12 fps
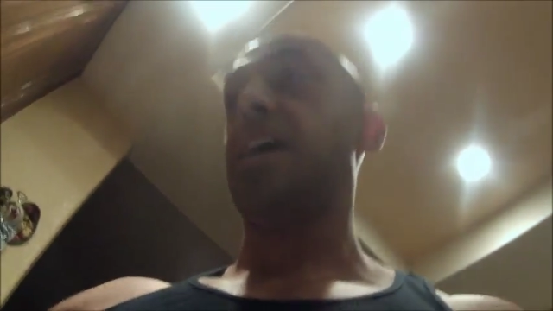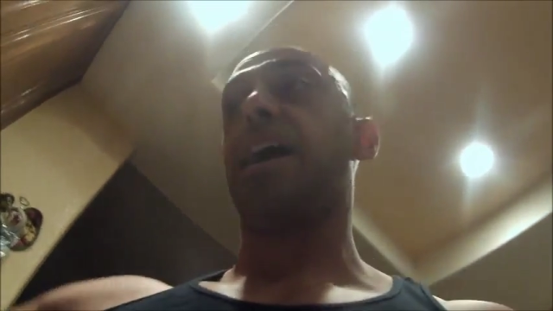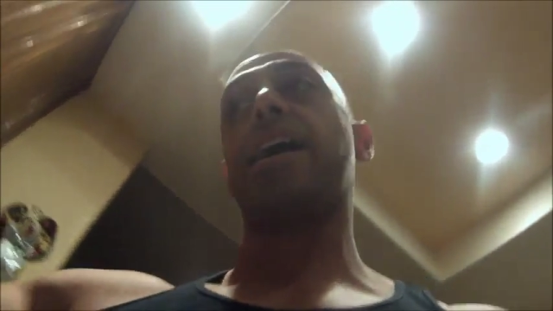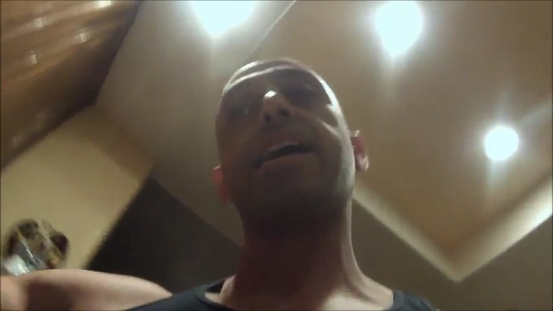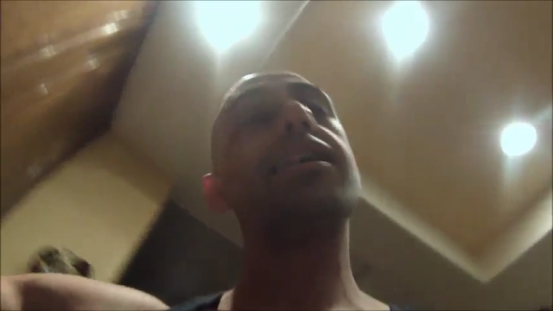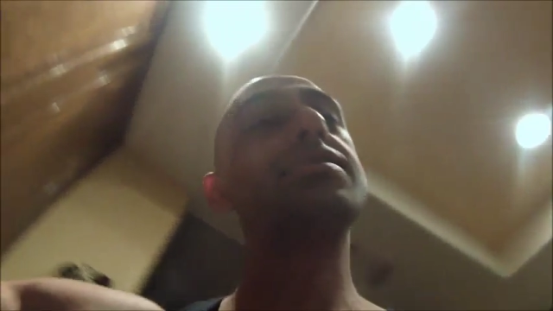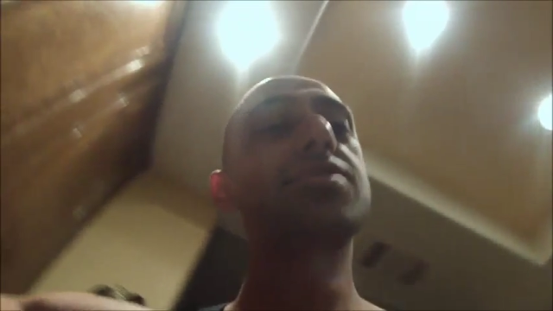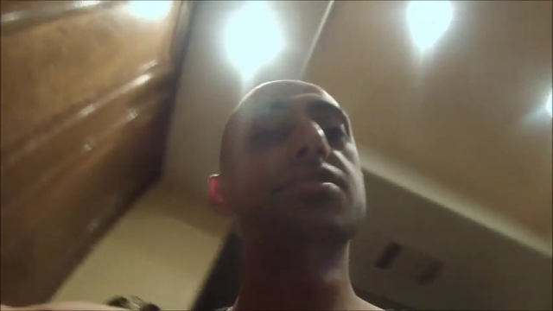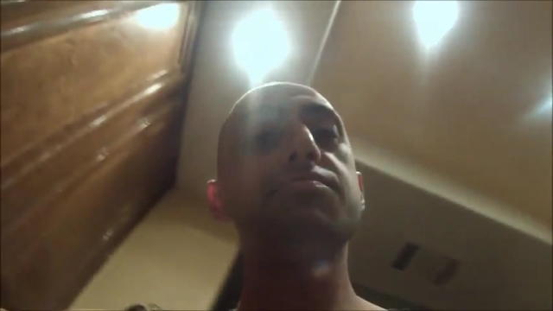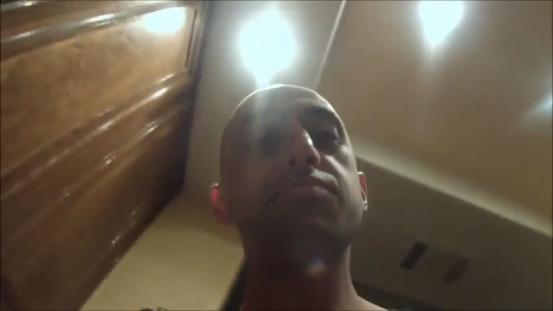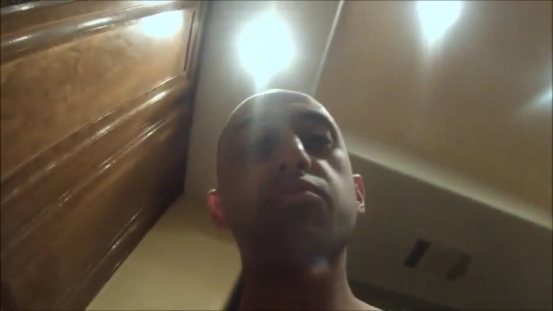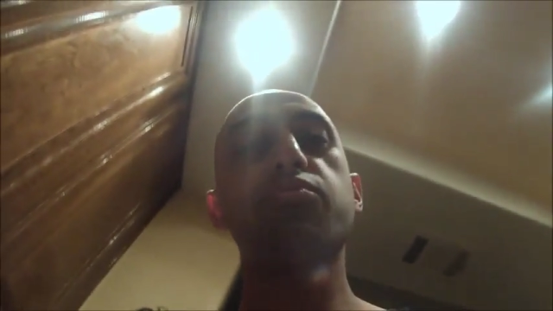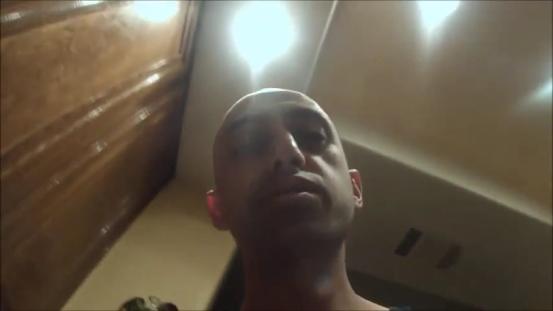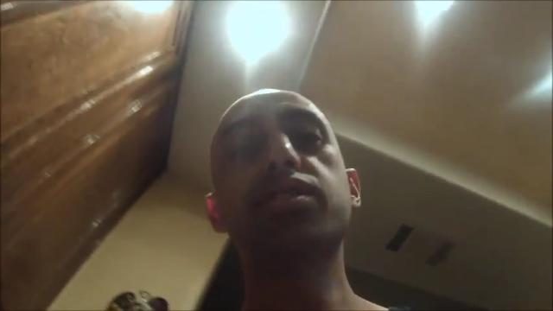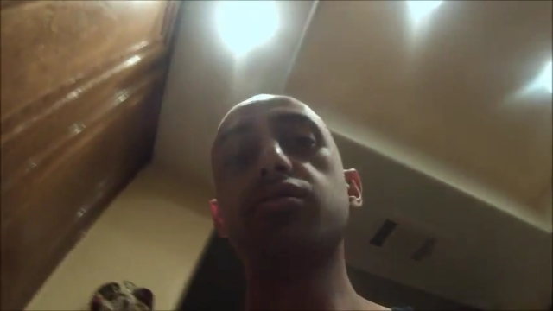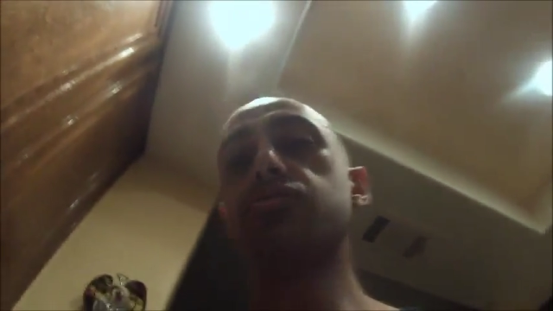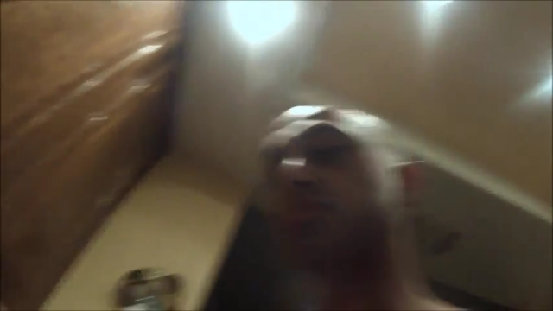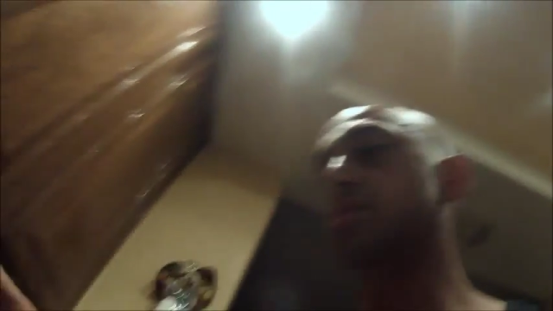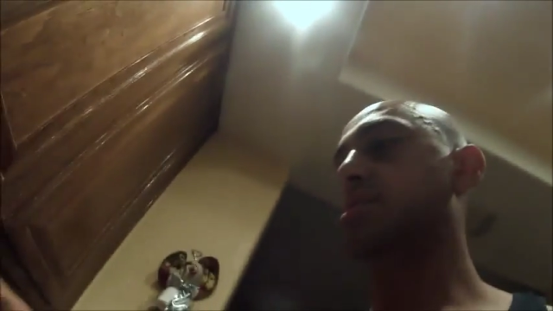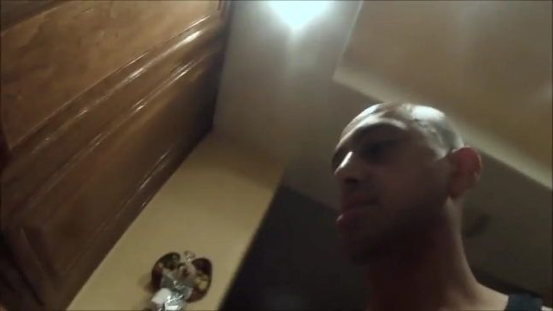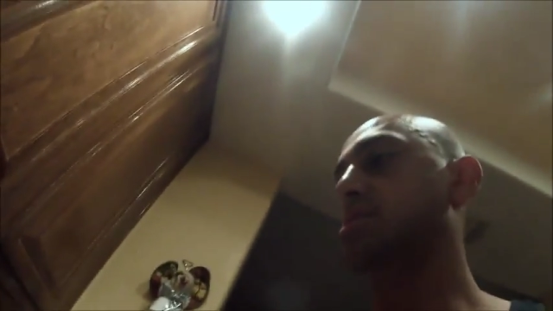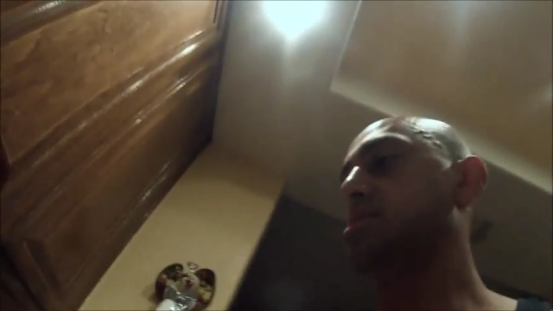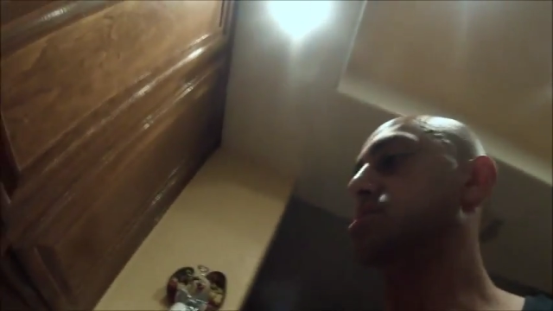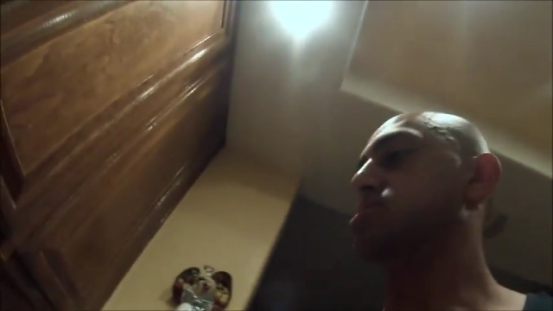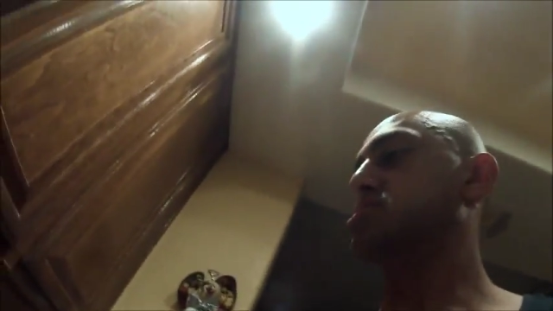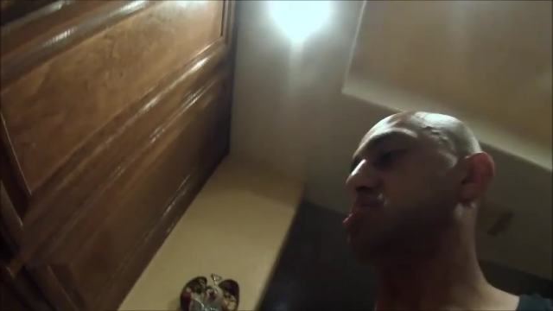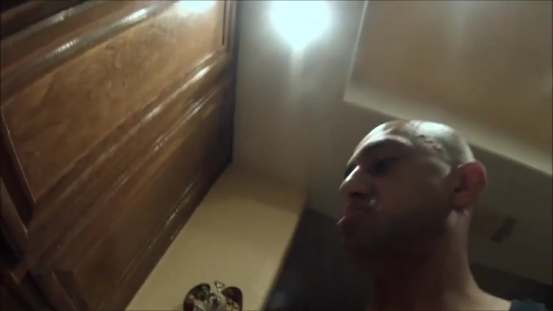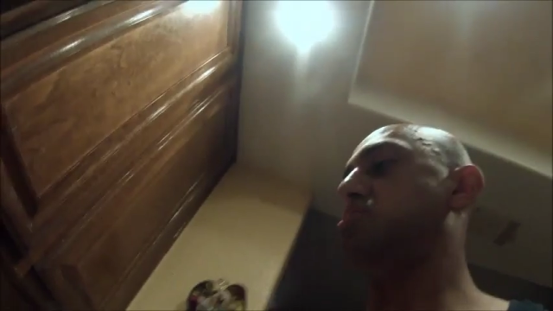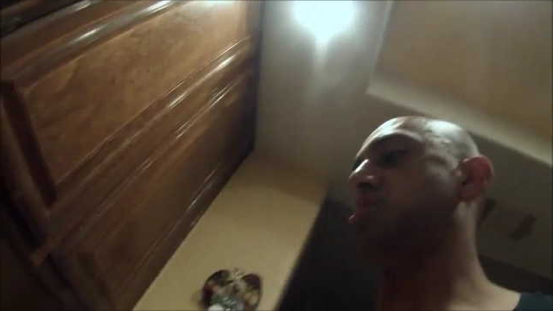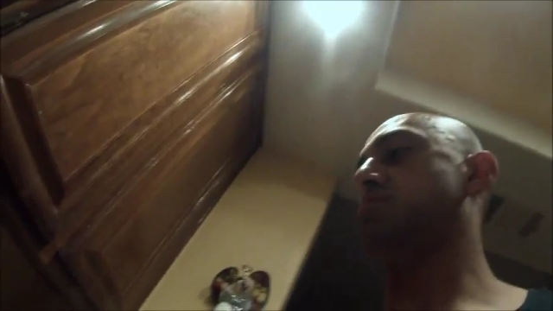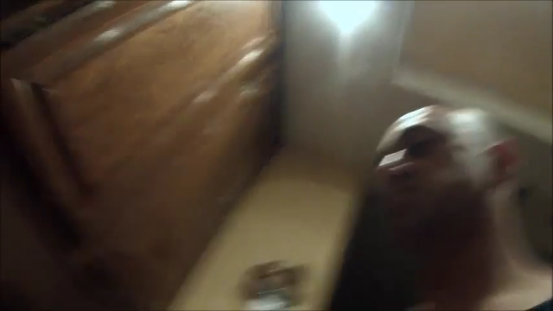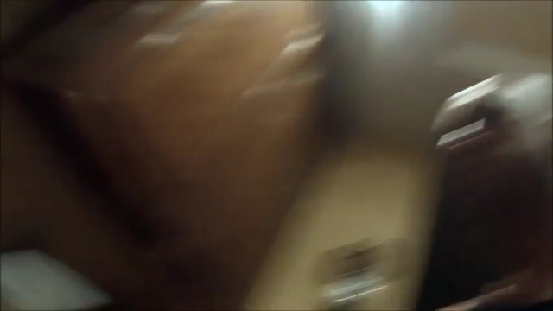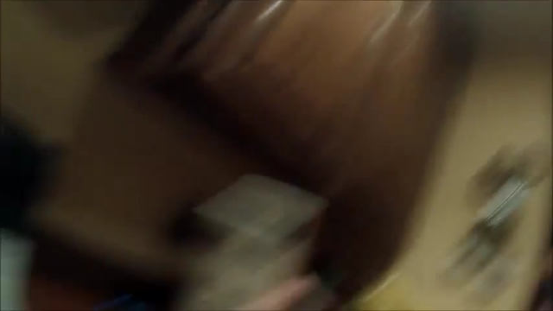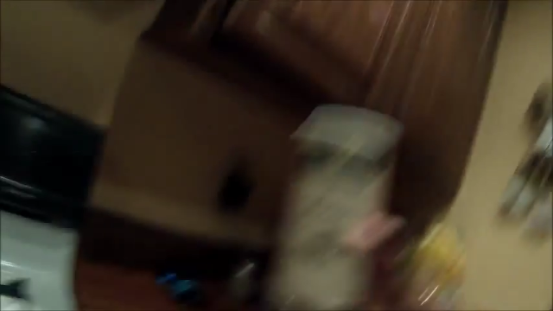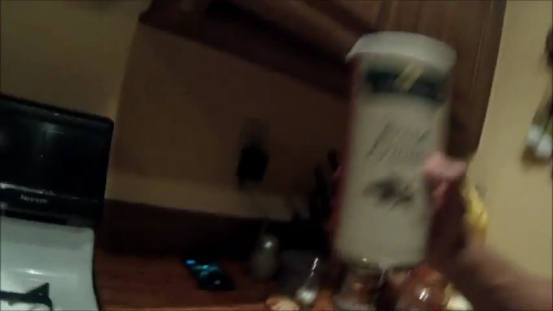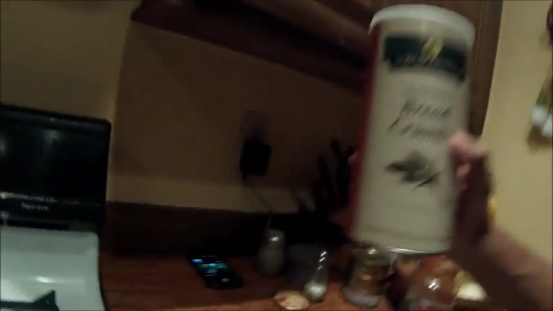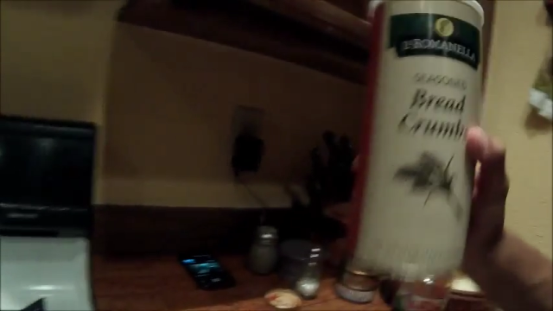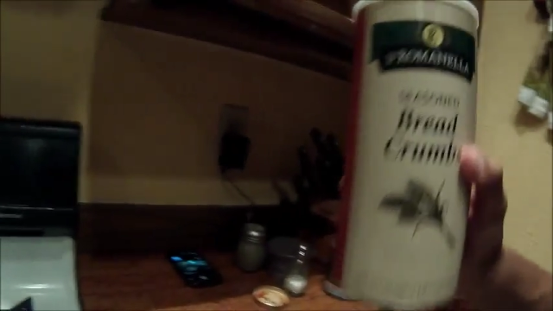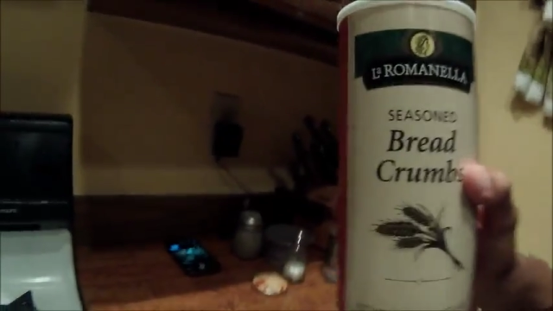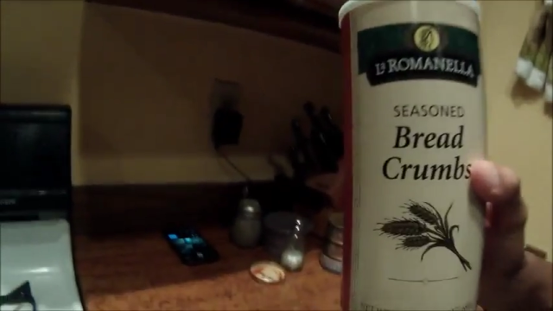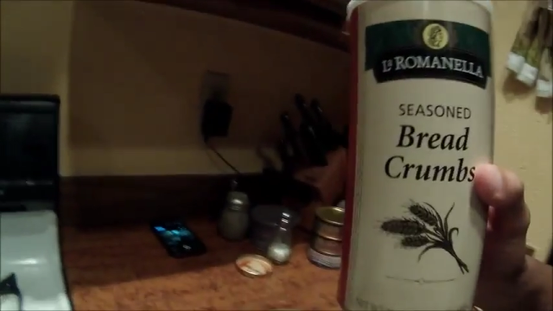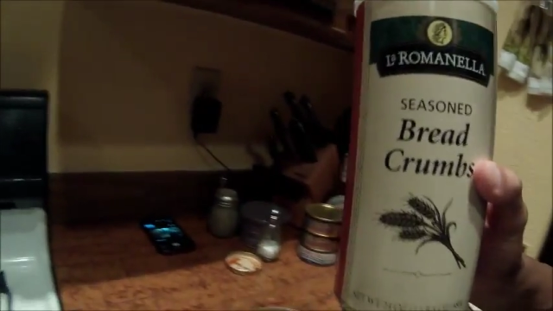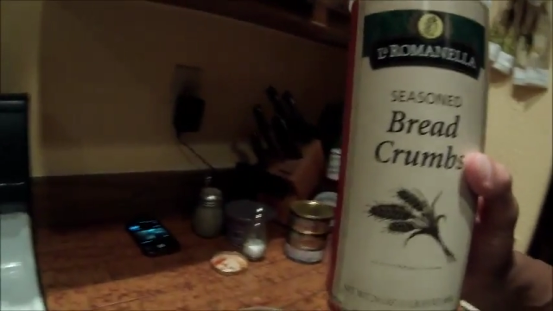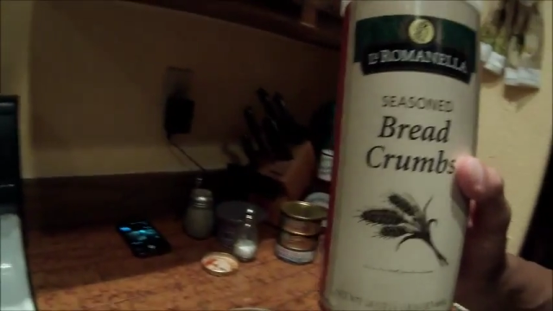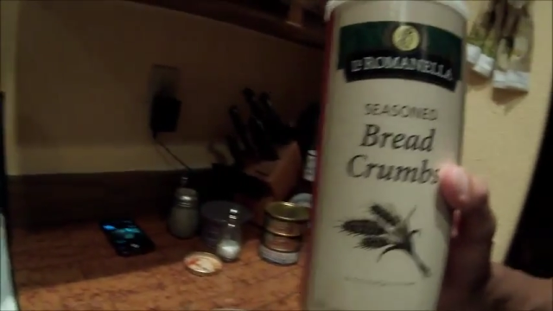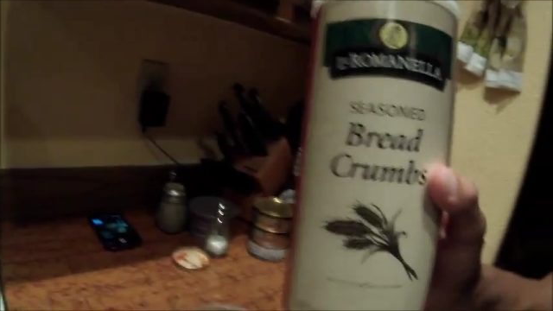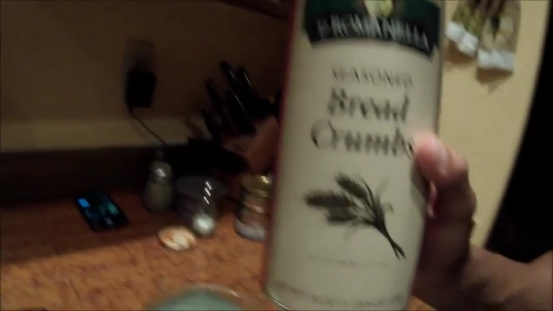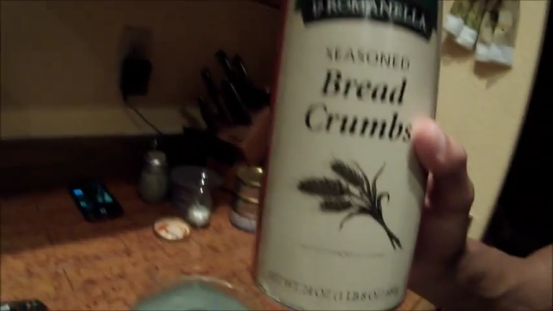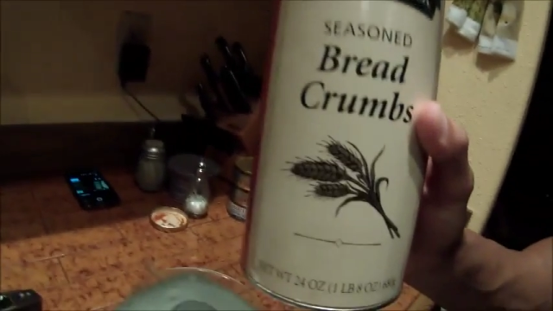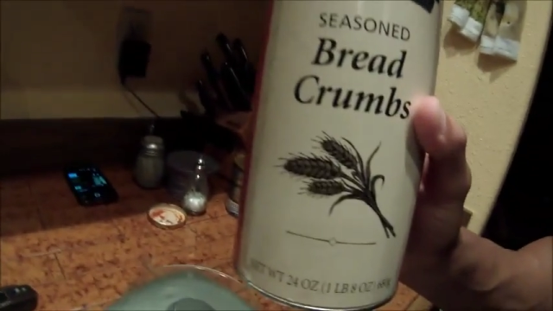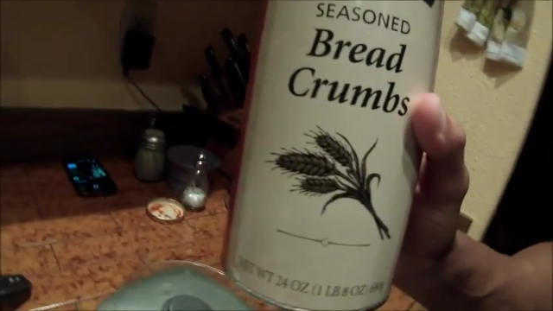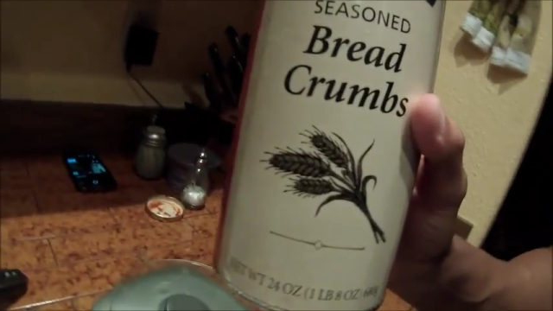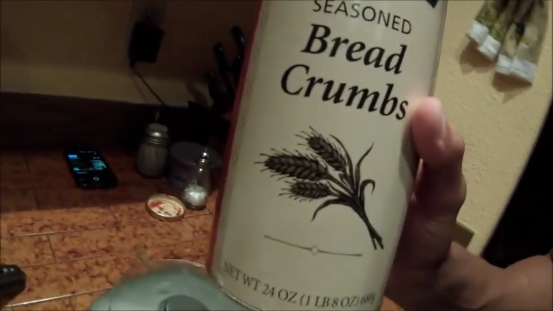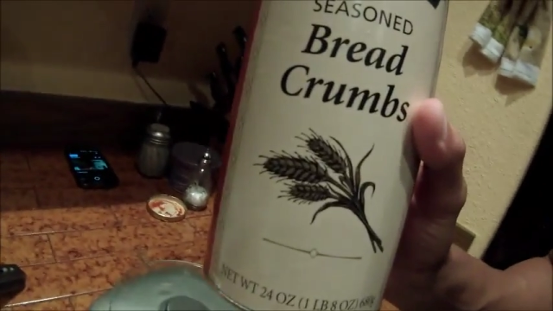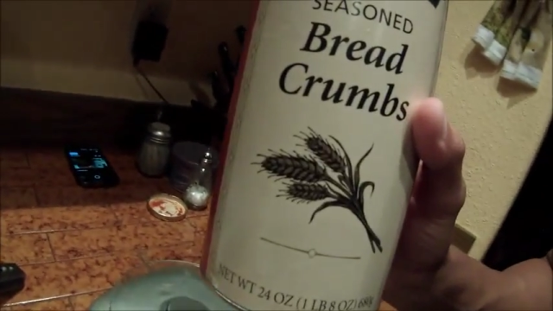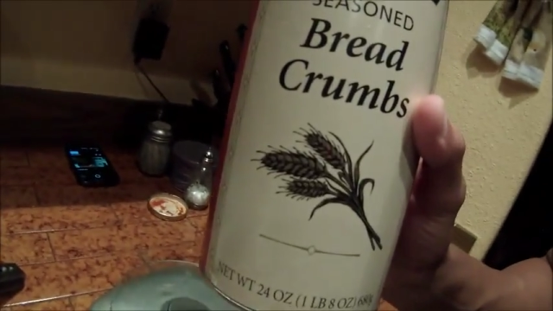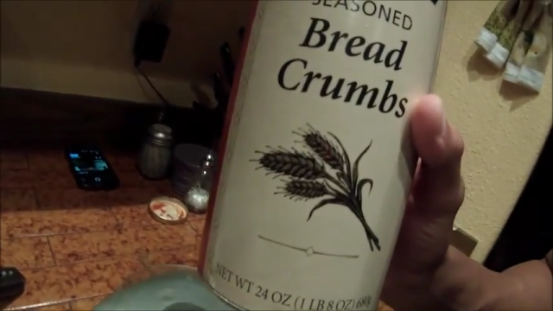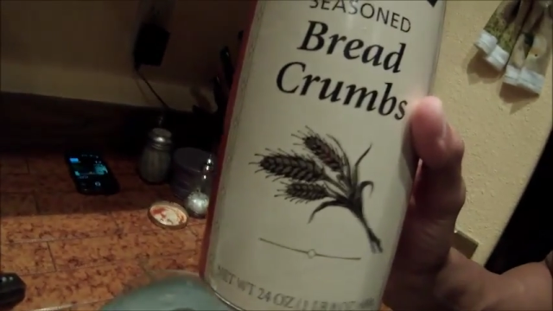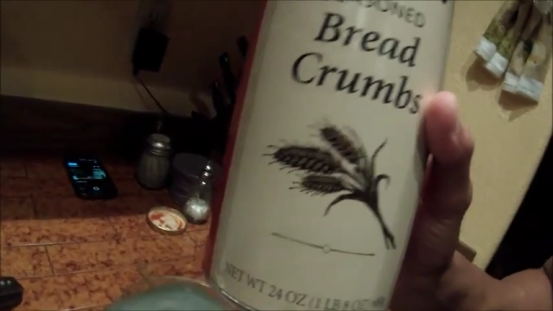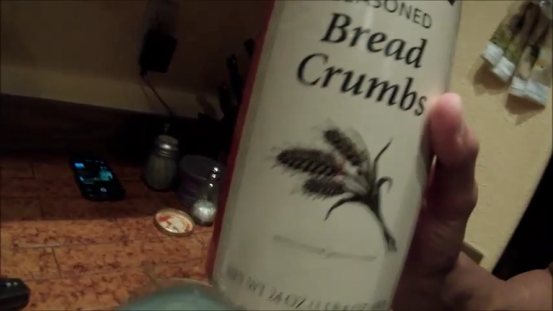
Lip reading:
(no speaker visible)